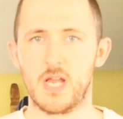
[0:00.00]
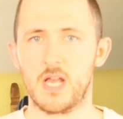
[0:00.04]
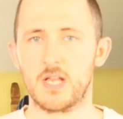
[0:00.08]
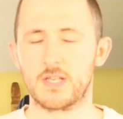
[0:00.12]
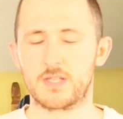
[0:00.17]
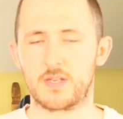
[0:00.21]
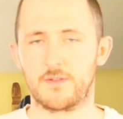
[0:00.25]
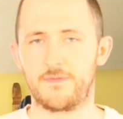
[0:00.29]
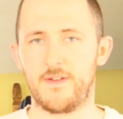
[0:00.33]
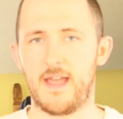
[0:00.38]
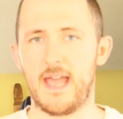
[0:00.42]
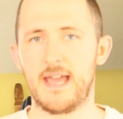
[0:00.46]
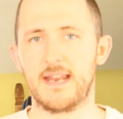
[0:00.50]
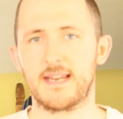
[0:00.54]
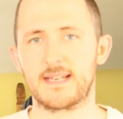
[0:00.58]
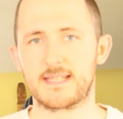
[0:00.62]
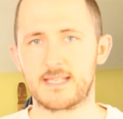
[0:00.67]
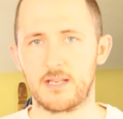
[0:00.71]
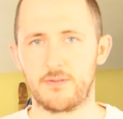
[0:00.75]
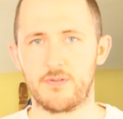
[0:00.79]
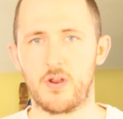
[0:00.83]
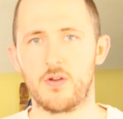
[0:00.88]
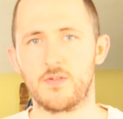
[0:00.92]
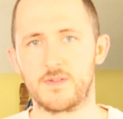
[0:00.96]
So for
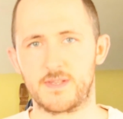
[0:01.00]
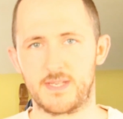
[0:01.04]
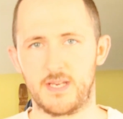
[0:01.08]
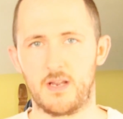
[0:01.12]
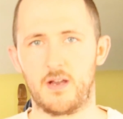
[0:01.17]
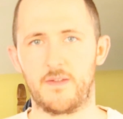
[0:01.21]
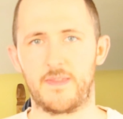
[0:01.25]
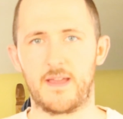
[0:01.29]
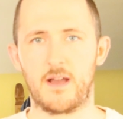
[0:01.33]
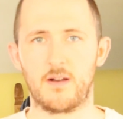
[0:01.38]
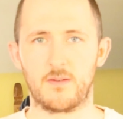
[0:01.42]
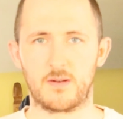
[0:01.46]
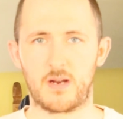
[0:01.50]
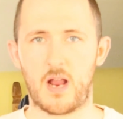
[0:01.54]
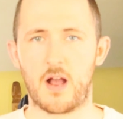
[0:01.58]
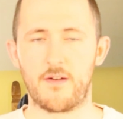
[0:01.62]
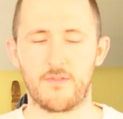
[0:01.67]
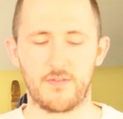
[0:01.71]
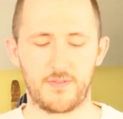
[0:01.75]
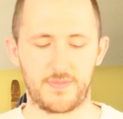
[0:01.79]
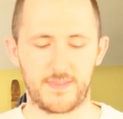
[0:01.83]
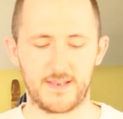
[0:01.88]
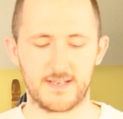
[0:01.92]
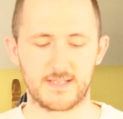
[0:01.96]
EdExcel and OCR, that'll
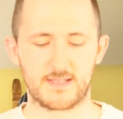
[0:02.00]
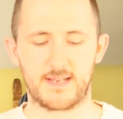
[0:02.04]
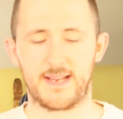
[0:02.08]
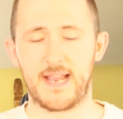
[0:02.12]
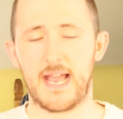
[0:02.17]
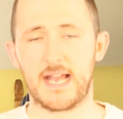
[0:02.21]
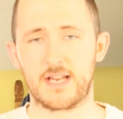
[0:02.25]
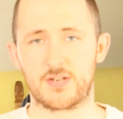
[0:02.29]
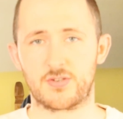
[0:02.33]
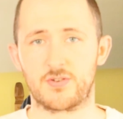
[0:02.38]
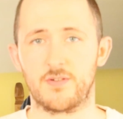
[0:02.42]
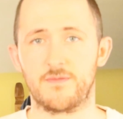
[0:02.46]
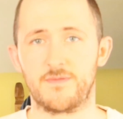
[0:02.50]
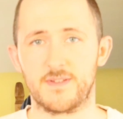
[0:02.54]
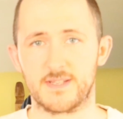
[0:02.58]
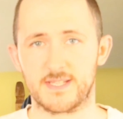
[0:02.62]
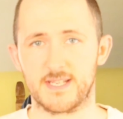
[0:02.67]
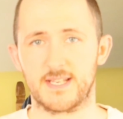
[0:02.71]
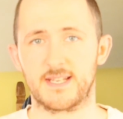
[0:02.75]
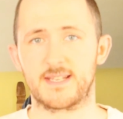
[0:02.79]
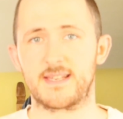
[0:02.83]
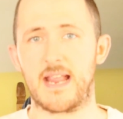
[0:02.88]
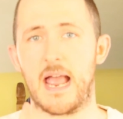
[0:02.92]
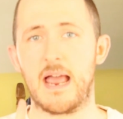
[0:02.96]
cover things like
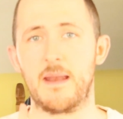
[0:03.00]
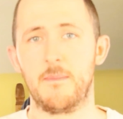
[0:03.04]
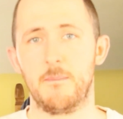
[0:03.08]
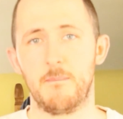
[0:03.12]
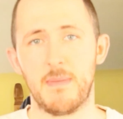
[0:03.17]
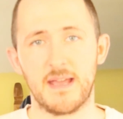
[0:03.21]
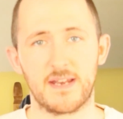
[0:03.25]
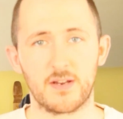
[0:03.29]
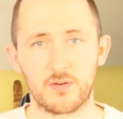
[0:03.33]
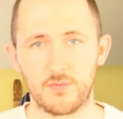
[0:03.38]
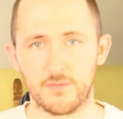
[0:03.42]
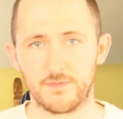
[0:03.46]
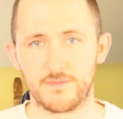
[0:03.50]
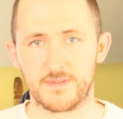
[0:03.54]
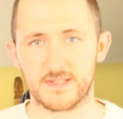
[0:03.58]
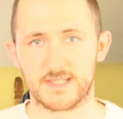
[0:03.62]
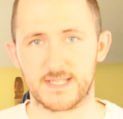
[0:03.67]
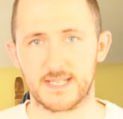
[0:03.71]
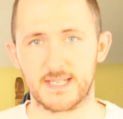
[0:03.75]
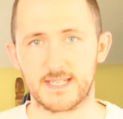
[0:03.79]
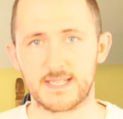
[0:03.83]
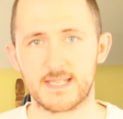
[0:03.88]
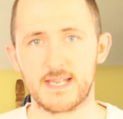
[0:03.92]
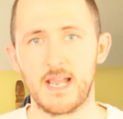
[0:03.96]
astrophysics and medical
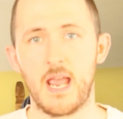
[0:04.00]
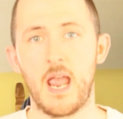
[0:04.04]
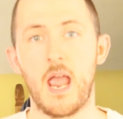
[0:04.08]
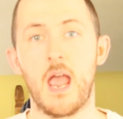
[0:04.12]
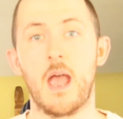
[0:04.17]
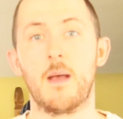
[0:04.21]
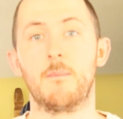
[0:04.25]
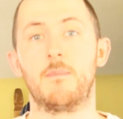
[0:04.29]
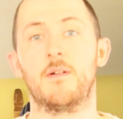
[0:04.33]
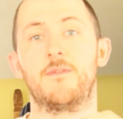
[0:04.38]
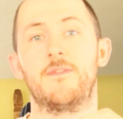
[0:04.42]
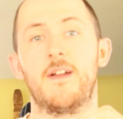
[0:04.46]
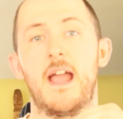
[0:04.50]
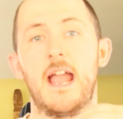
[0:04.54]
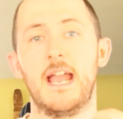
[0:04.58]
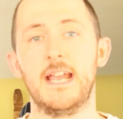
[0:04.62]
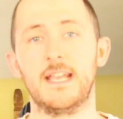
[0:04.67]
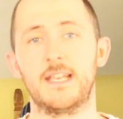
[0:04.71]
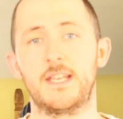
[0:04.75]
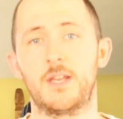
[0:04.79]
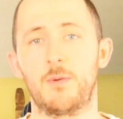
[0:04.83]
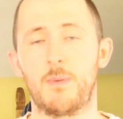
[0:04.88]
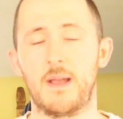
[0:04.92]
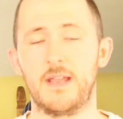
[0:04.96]
physics, but for
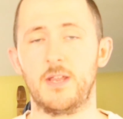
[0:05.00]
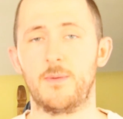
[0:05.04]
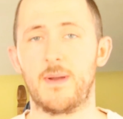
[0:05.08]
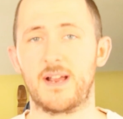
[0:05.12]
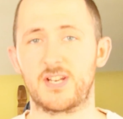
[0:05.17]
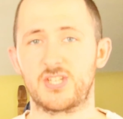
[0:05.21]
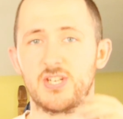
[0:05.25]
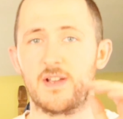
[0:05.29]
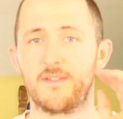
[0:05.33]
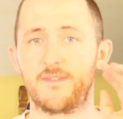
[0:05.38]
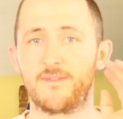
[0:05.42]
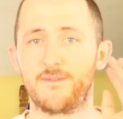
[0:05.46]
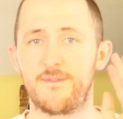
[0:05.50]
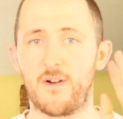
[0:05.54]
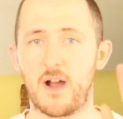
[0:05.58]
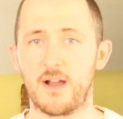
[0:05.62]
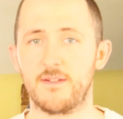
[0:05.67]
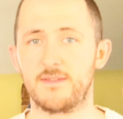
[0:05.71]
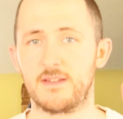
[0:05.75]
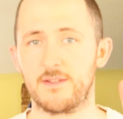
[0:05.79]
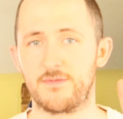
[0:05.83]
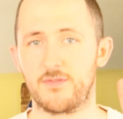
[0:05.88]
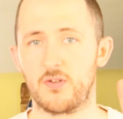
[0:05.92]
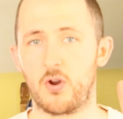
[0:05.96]
AQA, you actually have
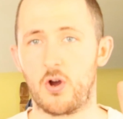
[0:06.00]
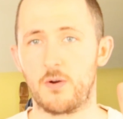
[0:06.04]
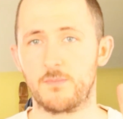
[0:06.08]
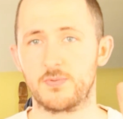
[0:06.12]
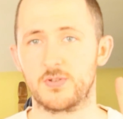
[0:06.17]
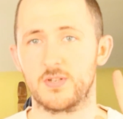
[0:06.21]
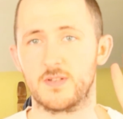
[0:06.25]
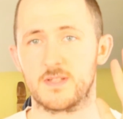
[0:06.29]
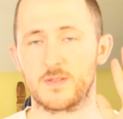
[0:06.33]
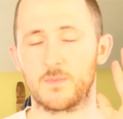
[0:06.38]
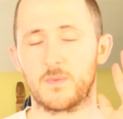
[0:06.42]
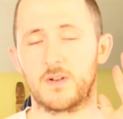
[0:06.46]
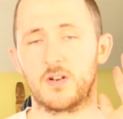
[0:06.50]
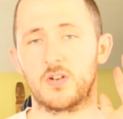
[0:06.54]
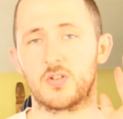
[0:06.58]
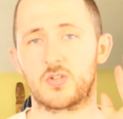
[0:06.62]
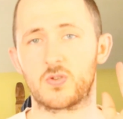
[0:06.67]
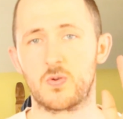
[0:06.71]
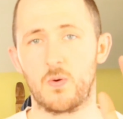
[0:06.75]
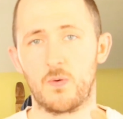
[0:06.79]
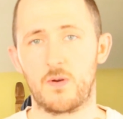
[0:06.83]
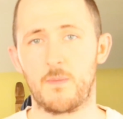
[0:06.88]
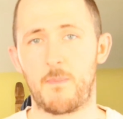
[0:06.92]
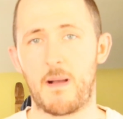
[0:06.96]
five different options, and we're going to
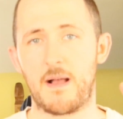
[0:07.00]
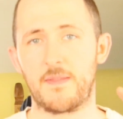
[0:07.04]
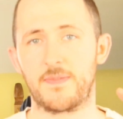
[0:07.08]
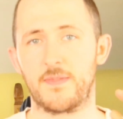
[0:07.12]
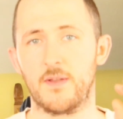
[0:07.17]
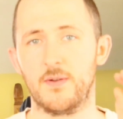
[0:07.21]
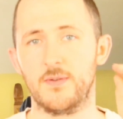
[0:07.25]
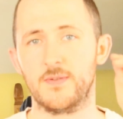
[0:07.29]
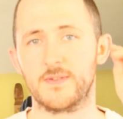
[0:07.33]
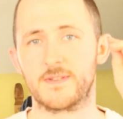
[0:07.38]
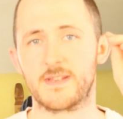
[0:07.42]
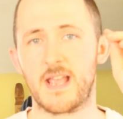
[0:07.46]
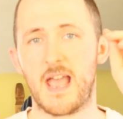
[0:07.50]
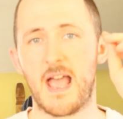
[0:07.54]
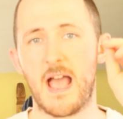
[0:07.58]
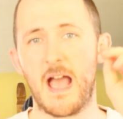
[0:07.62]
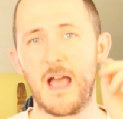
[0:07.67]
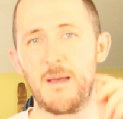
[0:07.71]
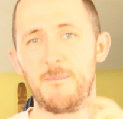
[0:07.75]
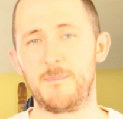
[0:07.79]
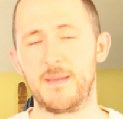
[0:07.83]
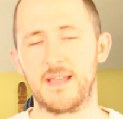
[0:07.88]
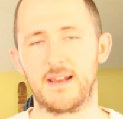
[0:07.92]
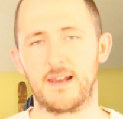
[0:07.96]
talk about those
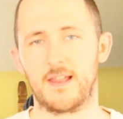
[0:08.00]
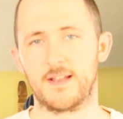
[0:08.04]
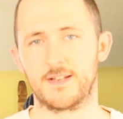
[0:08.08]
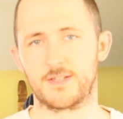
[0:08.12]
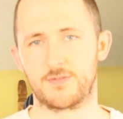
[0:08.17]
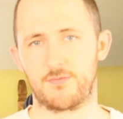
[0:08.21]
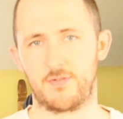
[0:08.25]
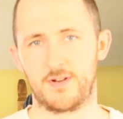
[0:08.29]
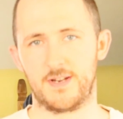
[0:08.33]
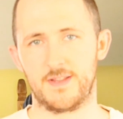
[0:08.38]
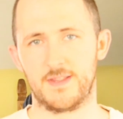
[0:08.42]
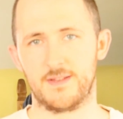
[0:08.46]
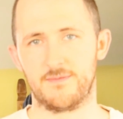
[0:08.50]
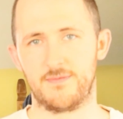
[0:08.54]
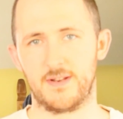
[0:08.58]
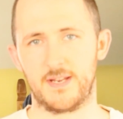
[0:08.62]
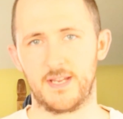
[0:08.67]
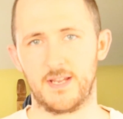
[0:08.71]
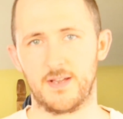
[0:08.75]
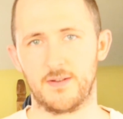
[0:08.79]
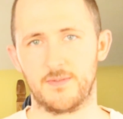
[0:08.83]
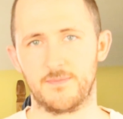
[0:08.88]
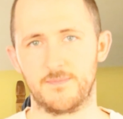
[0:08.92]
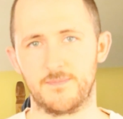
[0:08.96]
a bit later on in the
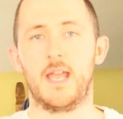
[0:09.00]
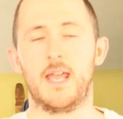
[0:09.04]
video.